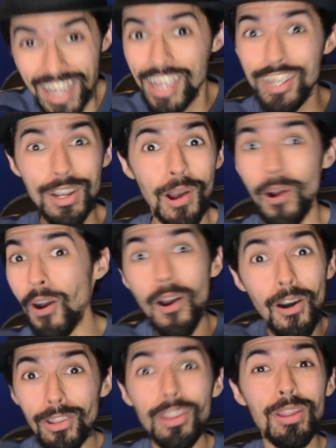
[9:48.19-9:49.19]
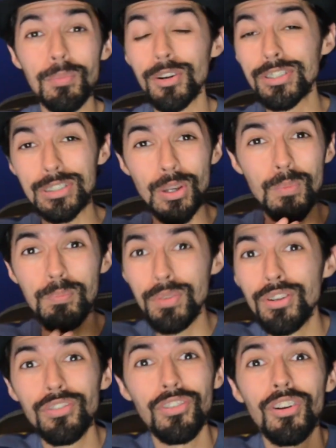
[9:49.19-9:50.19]
you know, all of them are so
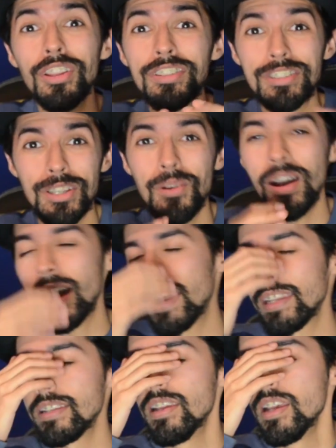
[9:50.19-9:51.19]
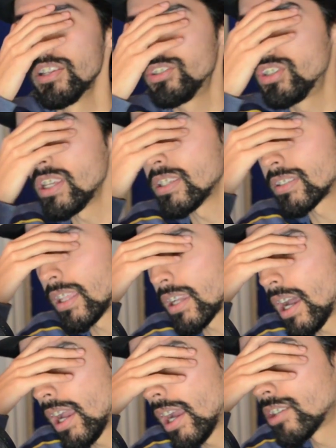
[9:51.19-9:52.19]
beautiful and so hot, and geez, like,
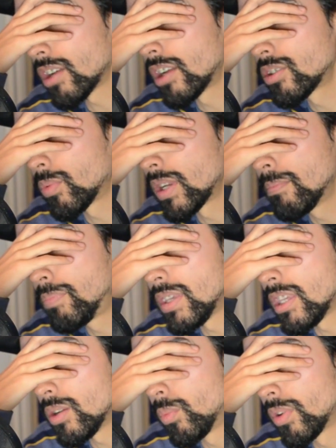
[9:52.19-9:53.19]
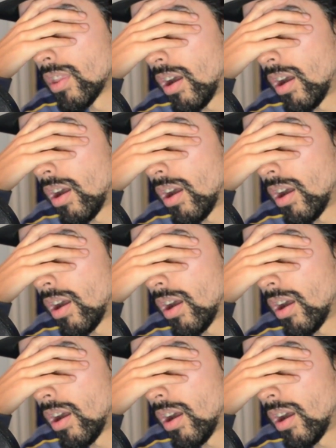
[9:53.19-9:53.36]
I just want to be with